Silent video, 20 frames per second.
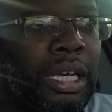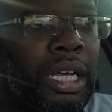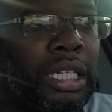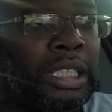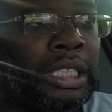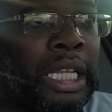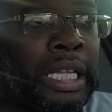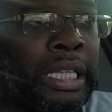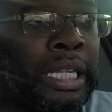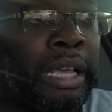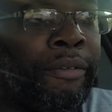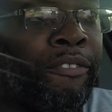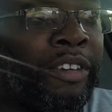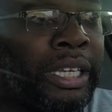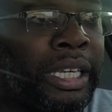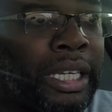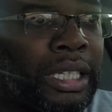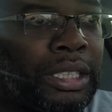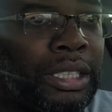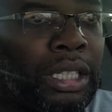
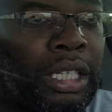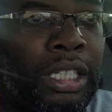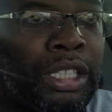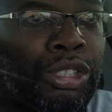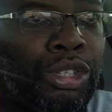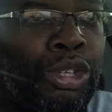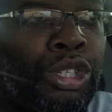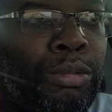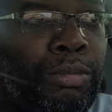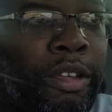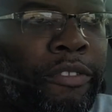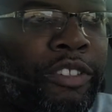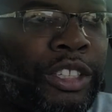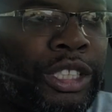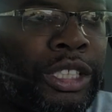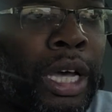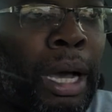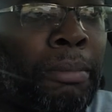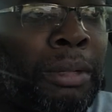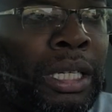significance, excuse me for
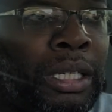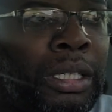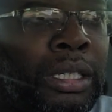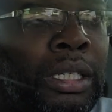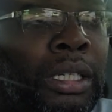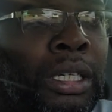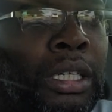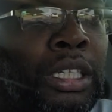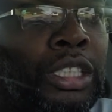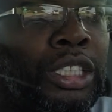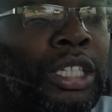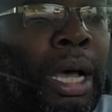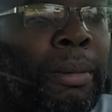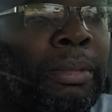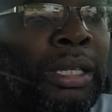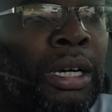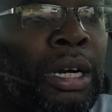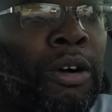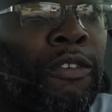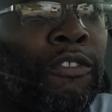
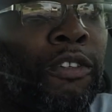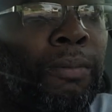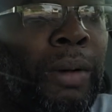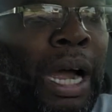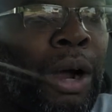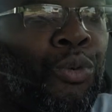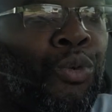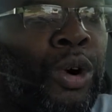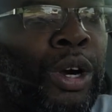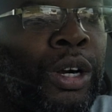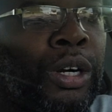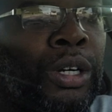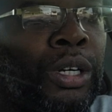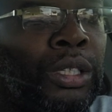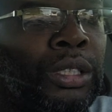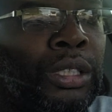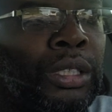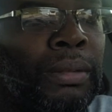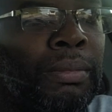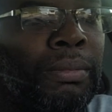stumbling over my
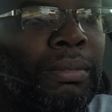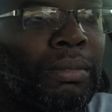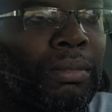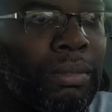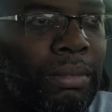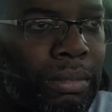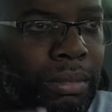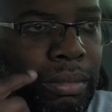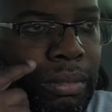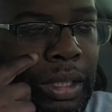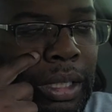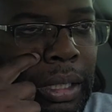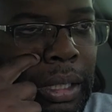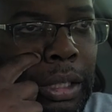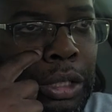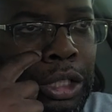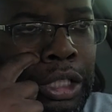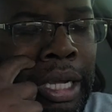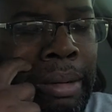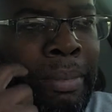words,
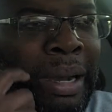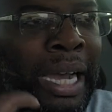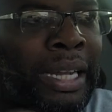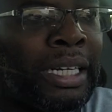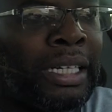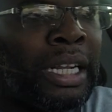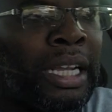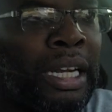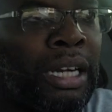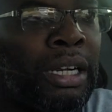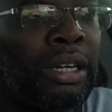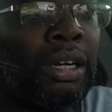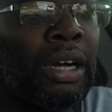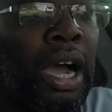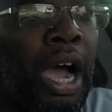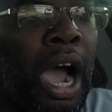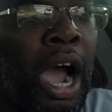somebody that'll